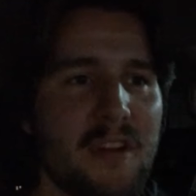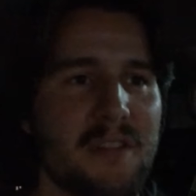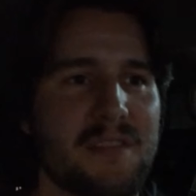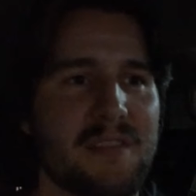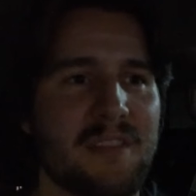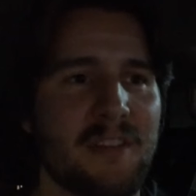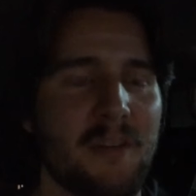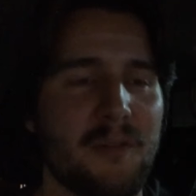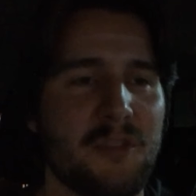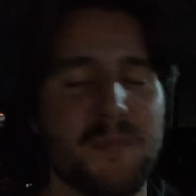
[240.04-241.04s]
there's, you
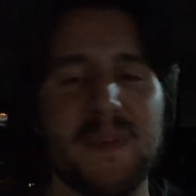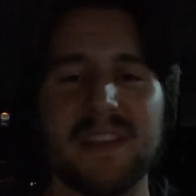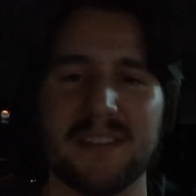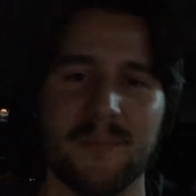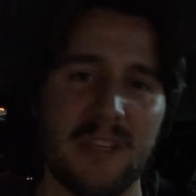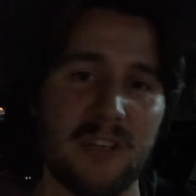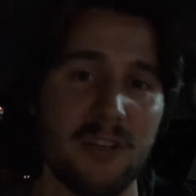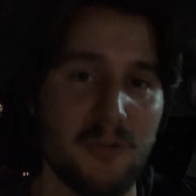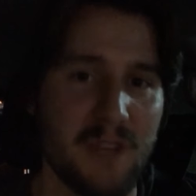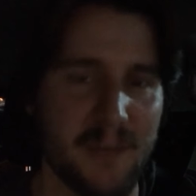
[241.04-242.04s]
know, just because something
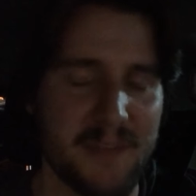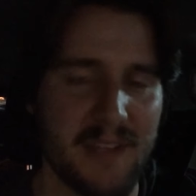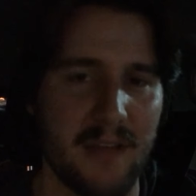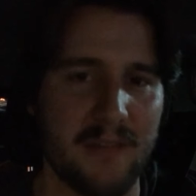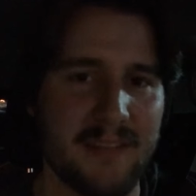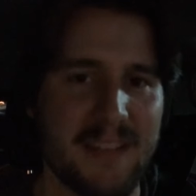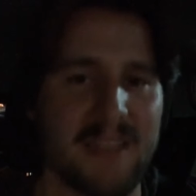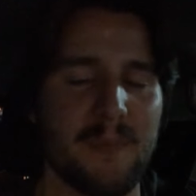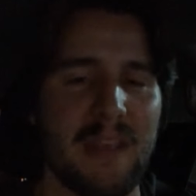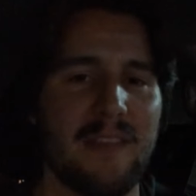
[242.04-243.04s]
new comes out
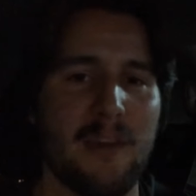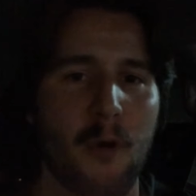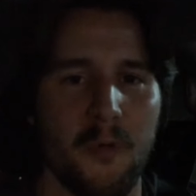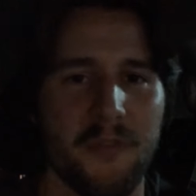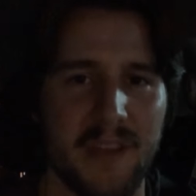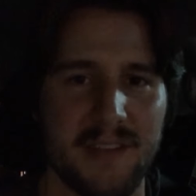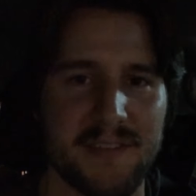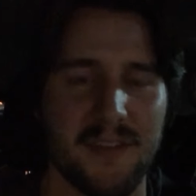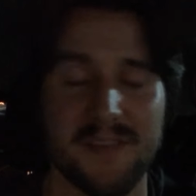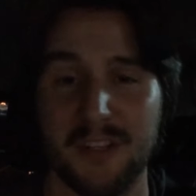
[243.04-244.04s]
doesn't mean the old thing
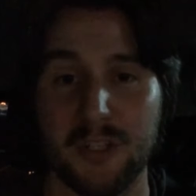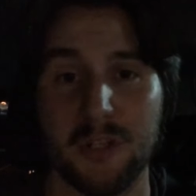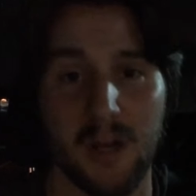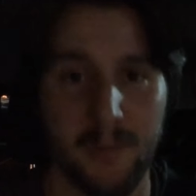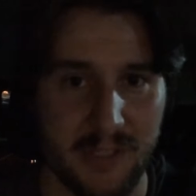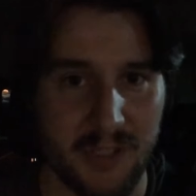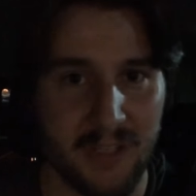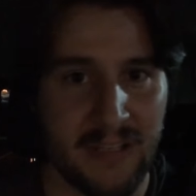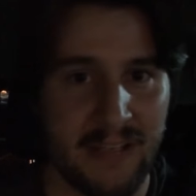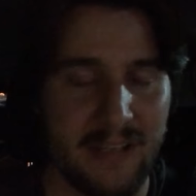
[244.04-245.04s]
is all of a sudden garbage.
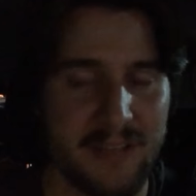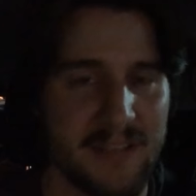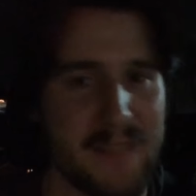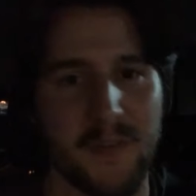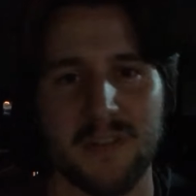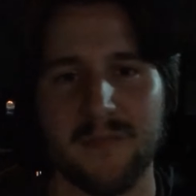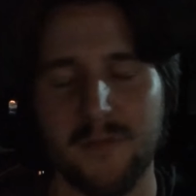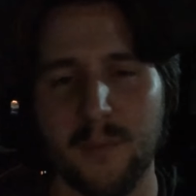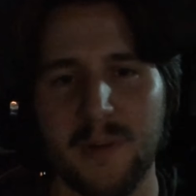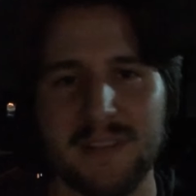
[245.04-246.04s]
So that's first and
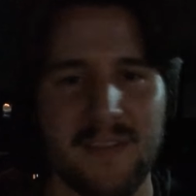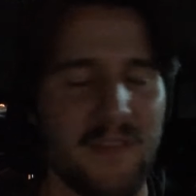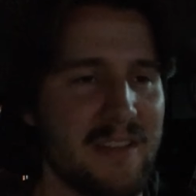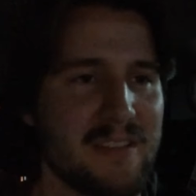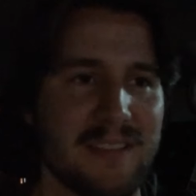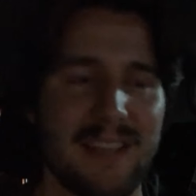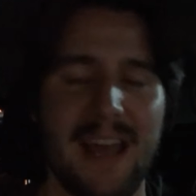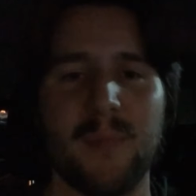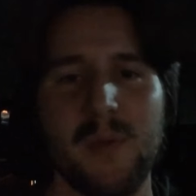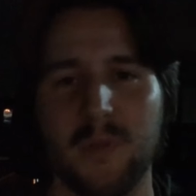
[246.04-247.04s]
foremost. I feel like there's a
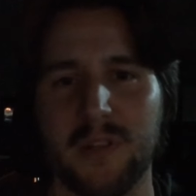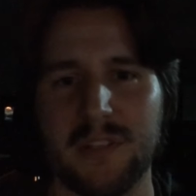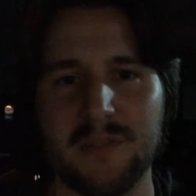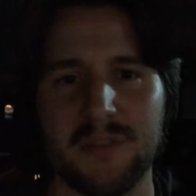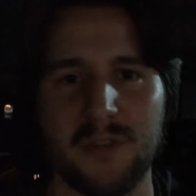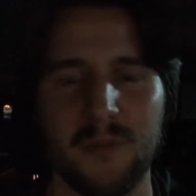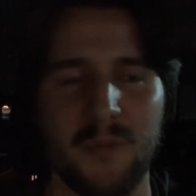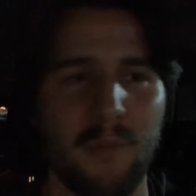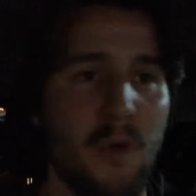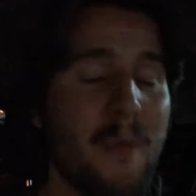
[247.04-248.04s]
lot of people on YouTube,
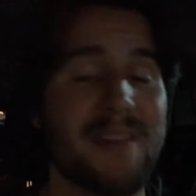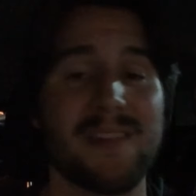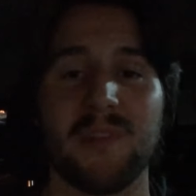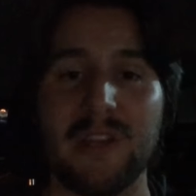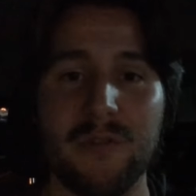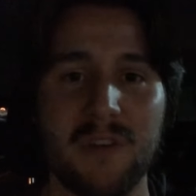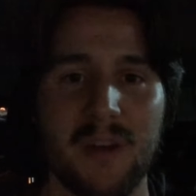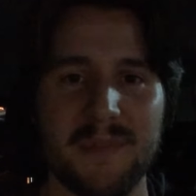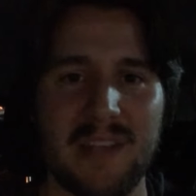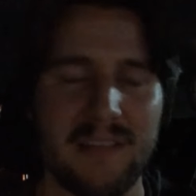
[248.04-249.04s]
the moment something new
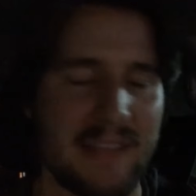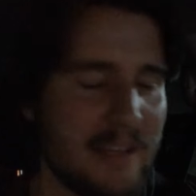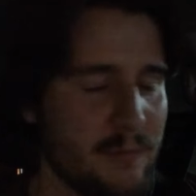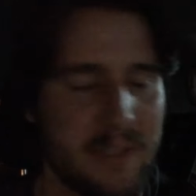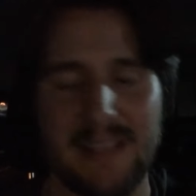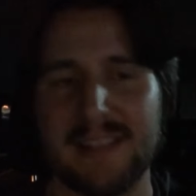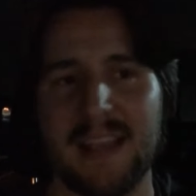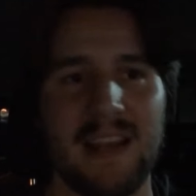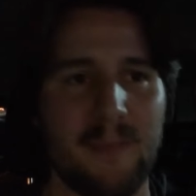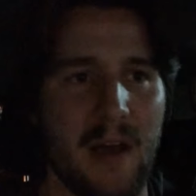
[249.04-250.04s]
comes out, they get really
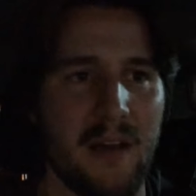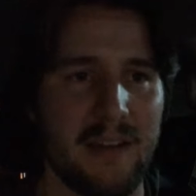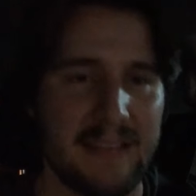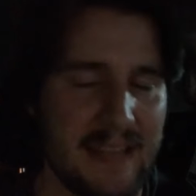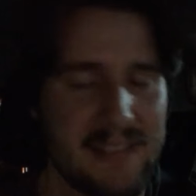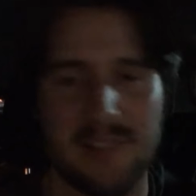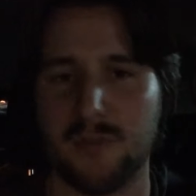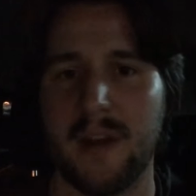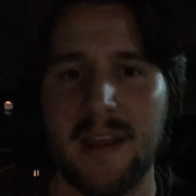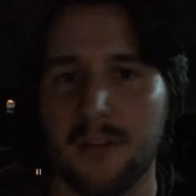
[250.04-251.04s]
excited about it, and yes, it's
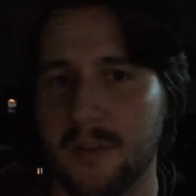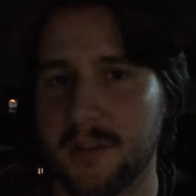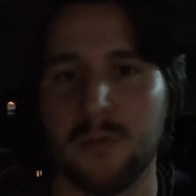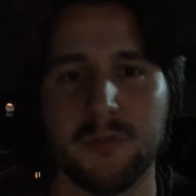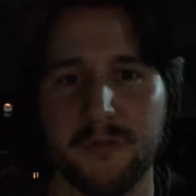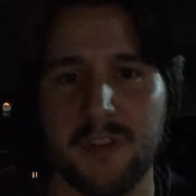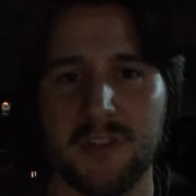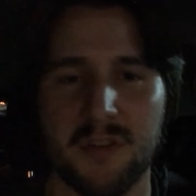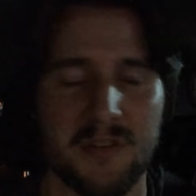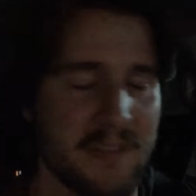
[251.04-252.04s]
great and all the cool new
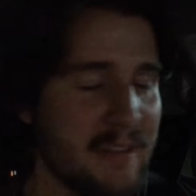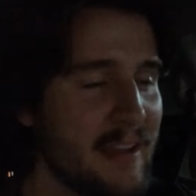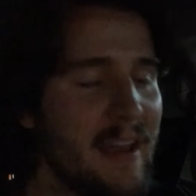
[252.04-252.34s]
features and